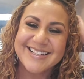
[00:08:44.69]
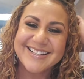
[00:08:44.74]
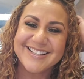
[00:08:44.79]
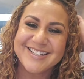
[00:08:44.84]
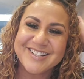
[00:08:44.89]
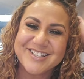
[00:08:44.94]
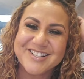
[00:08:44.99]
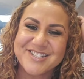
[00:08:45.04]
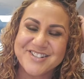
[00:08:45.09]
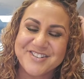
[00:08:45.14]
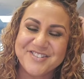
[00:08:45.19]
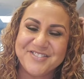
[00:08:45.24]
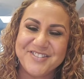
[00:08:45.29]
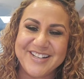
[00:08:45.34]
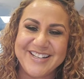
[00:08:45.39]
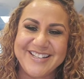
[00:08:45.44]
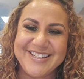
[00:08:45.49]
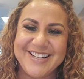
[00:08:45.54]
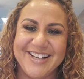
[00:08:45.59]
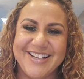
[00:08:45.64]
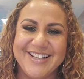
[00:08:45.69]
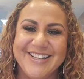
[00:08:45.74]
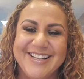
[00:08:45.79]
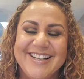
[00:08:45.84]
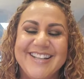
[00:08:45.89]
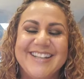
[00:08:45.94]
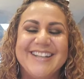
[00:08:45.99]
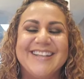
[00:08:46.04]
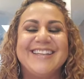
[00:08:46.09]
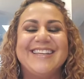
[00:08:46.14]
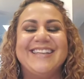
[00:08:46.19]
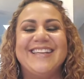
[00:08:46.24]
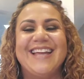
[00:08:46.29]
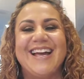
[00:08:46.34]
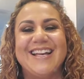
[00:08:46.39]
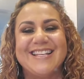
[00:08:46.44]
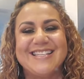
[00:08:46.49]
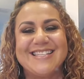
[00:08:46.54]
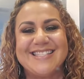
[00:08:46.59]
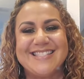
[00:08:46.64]
You're so funny, Donna.
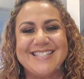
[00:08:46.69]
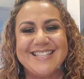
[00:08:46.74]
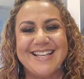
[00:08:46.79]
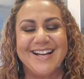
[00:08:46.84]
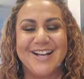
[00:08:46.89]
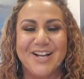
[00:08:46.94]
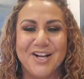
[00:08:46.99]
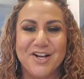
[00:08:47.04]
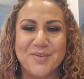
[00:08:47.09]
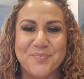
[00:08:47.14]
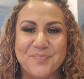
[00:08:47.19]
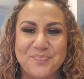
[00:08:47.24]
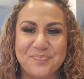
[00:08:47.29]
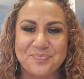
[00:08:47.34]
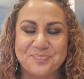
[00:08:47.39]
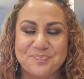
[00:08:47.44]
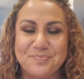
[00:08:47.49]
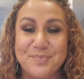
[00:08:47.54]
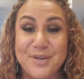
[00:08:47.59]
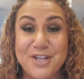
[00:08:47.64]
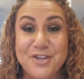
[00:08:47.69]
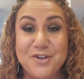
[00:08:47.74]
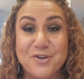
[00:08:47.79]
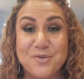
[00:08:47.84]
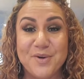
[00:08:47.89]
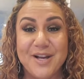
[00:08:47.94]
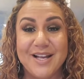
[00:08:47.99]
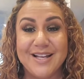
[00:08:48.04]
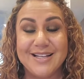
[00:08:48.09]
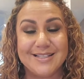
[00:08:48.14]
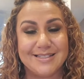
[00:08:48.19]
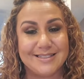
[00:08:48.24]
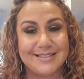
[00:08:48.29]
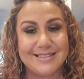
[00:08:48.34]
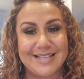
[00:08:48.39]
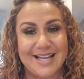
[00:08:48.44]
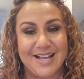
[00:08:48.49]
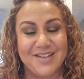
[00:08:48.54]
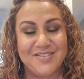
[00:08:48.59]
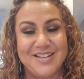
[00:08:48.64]
Yes. But you know what?
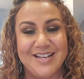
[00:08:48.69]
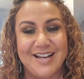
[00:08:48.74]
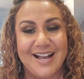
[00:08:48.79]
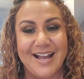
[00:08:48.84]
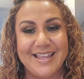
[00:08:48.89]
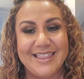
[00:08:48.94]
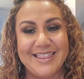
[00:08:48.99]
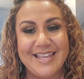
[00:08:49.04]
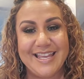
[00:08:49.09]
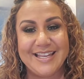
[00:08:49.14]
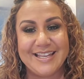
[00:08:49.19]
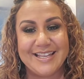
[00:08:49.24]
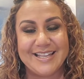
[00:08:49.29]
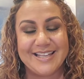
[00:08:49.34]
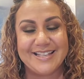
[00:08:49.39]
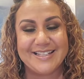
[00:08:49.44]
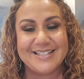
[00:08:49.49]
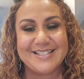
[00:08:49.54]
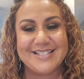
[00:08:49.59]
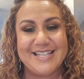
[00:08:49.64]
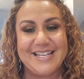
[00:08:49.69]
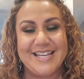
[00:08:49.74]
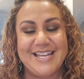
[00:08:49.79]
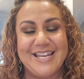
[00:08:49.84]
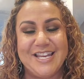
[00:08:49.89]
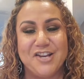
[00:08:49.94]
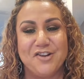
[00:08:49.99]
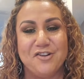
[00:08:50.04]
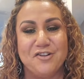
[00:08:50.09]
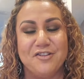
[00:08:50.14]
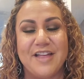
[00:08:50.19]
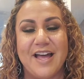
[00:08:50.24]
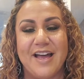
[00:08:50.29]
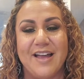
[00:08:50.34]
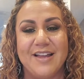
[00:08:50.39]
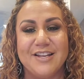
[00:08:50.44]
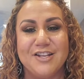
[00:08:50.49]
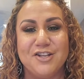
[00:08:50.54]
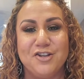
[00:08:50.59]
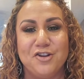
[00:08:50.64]
I mean, I think to hear
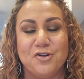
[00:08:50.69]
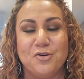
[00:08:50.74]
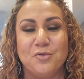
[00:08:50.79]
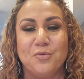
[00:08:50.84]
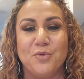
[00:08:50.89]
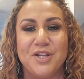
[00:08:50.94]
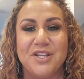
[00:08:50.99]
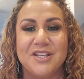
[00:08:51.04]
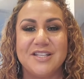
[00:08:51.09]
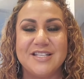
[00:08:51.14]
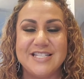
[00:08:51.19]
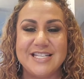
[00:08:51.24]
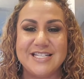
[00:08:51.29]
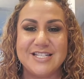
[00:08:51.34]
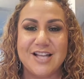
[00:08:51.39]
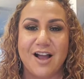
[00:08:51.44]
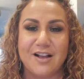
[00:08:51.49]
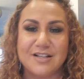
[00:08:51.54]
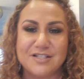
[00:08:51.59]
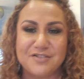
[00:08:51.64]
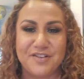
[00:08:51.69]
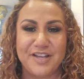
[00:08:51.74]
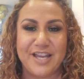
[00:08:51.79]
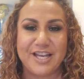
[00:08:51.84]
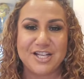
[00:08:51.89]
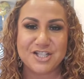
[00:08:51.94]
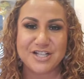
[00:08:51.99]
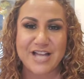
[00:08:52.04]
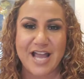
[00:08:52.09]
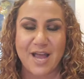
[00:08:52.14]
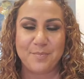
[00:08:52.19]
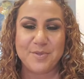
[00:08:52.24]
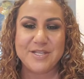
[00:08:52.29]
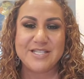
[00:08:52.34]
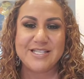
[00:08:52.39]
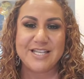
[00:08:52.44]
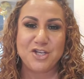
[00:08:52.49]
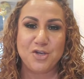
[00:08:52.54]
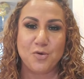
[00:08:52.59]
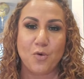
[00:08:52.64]
that, you know, when the detoxification
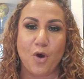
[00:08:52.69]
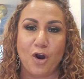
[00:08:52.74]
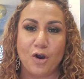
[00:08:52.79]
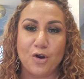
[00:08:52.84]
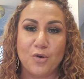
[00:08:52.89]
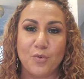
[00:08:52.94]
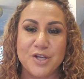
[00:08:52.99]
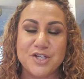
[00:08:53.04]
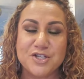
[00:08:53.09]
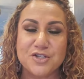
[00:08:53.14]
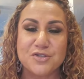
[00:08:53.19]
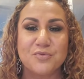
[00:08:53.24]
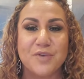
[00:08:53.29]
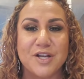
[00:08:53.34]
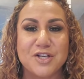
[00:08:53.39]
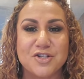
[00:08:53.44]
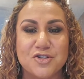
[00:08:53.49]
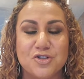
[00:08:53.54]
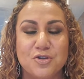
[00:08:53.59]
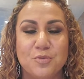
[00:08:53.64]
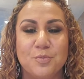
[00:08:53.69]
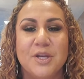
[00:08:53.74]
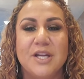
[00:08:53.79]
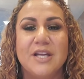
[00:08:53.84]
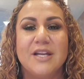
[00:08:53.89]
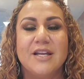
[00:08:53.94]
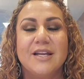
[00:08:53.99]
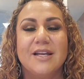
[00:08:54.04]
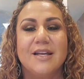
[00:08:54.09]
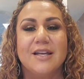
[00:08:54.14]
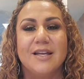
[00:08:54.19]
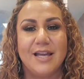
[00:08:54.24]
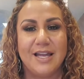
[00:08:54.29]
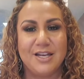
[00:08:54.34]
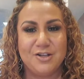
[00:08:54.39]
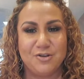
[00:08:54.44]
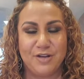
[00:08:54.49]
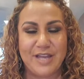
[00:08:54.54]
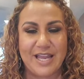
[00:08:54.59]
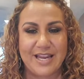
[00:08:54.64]
happens and you are going to the restroom
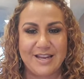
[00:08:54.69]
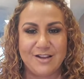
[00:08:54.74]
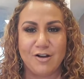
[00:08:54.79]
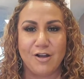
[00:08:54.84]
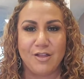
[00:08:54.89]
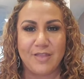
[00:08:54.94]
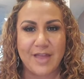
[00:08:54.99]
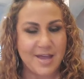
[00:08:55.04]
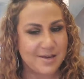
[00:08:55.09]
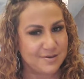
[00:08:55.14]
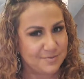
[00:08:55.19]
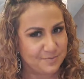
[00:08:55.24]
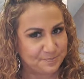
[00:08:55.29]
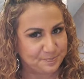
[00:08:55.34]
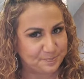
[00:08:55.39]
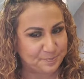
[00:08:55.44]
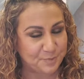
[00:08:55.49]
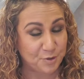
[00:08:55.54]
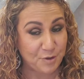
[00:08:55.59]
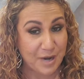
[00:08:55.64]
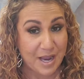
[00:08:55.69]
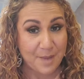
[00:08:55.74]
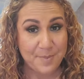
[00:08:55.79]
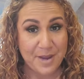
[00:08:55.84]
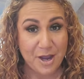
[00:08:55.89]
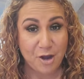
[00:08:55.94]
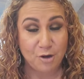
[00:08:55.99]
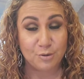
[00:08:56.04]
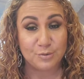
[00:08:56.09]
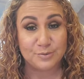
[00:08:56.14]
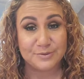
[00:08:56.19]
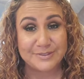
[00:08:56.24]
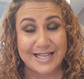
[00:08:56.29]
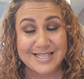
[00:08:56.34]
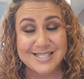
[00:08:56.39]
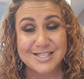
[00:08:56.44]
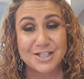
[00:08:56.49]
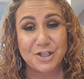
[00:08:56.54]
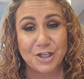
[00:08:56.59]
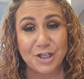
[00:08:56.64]
and you're getting all that crap out,
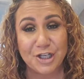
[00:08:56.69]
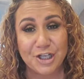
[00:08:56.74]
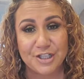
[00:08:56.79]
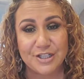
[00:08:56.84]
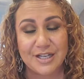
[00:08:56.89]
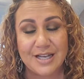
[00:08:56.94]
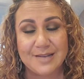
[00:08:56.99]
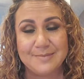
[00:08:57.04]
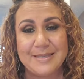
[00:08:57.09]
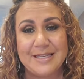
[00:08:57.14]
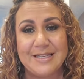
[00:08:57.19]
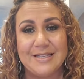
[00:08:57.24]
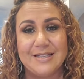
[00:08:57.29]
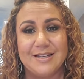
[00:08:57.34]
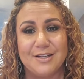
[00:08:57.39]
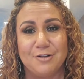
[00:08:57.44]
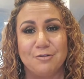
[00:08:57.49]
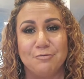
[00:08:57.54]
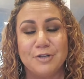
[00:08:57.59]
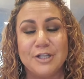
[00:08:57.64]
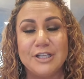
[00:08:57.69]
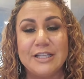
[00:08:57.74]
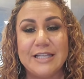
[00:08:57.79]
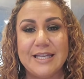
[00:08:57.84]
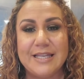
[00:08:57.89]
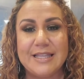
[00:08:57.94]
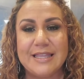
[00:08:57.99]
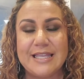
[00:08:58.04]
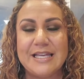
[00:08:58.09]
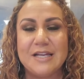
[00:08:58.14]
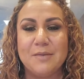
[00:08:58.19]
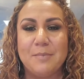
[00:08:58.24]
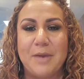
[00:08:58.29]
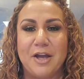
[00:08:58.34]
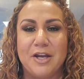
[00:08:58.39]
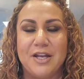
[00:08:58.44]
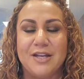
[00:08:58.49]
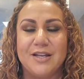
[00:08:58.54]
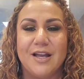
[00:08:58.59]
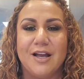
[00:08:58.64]
that's good. I mean, really think
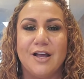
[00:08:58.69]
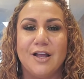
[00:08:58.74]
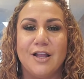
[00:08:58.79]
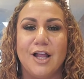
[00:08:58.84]
about it.